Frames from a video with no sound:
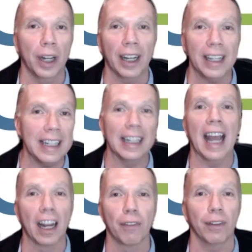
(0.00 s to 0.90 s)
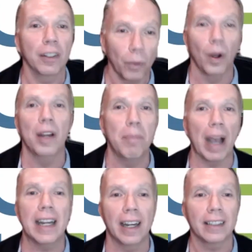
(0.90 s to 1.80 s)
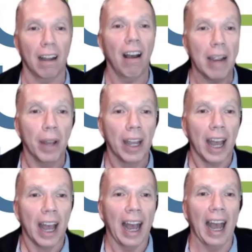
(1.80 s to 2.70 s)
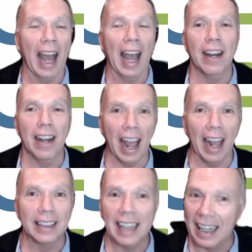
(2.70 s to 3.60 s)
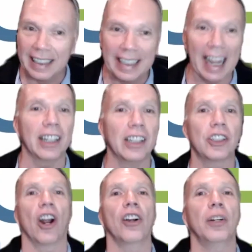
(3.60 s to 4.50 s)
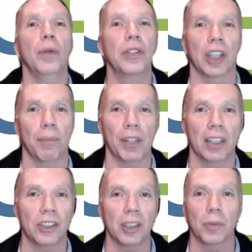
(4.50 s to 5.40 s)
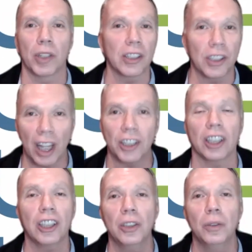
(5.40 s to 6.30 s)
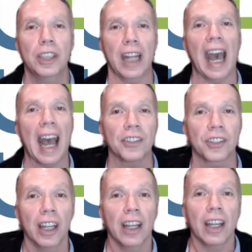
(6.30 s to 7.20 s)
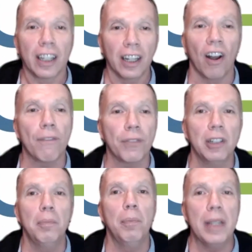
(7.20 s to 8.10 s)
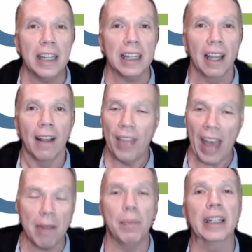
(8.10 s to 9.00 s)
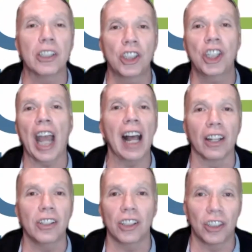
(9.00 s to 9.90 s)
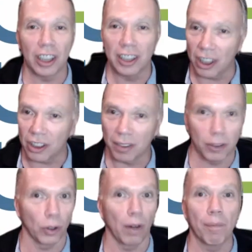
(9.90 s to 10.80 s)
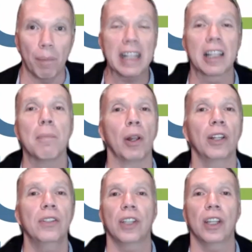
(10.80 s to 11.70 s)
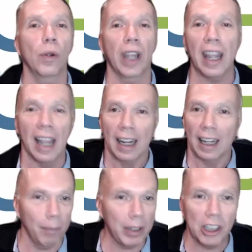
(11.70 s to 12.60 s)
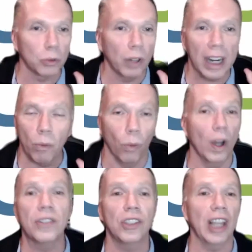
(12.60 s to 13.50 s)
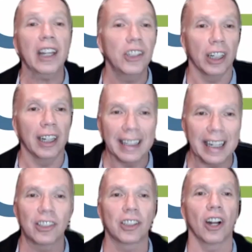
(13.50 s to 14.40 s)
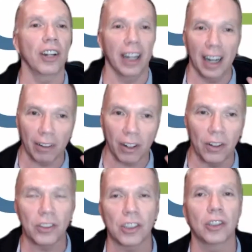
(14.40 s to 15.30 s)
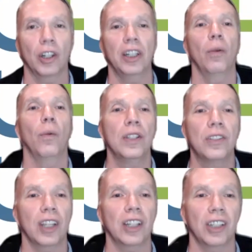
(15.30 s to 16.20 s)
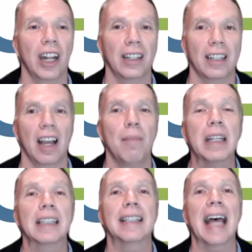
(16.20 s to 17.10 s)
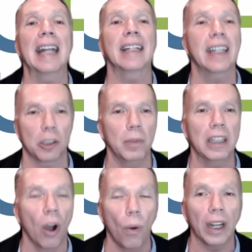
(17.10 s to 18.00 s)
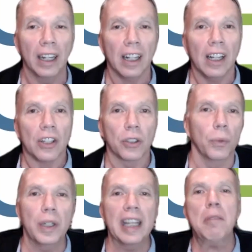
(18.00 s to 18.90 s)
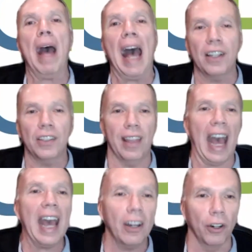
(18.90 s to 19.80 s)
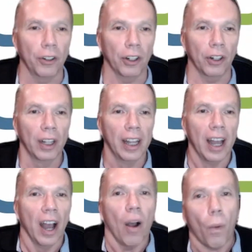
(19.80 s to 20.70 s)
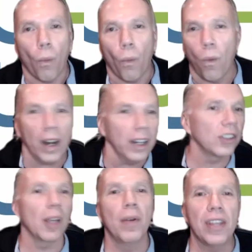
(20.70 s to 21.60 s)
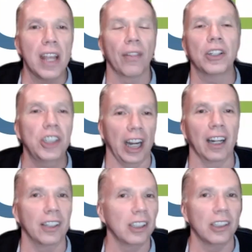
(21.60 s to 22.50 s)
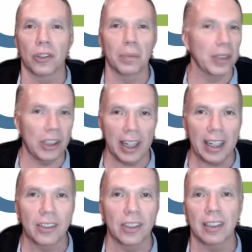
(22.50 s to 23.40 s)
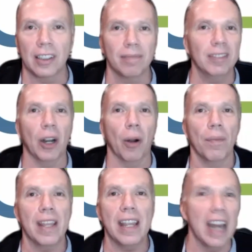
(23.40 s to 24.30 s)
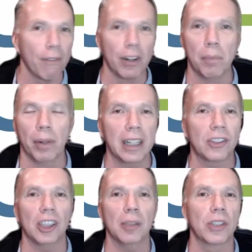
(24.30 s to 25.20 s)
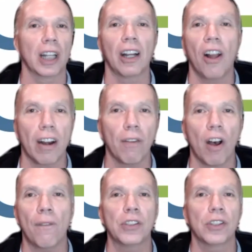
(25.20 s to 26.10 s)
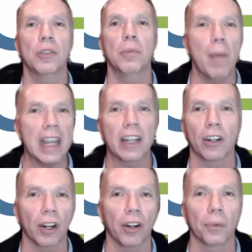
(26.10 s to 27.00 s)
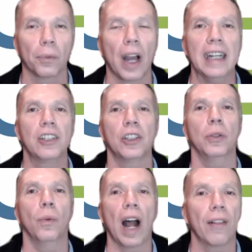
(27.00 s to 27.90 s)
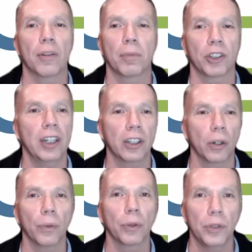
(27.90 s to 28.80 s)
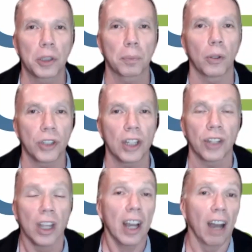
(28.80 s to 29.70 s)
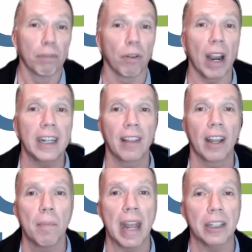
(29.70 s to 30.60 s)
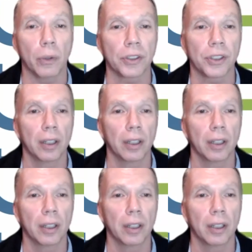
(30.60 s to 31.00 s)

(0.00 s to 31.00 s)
eat an elephant one bite at a time? And getting started with something that seems like such a huge task can often be that biggest challenge, is to just sort of bite the bullet and say, okay, let me just write one section and get started, and I'll concentrate on one section at a time because that gets me going. So when we get past that hurdle, what are some of the other challenges or mistakes that, you know, inevitably it seems that a lot of offices make or run into while they're trying to go through this process of writing their manuals?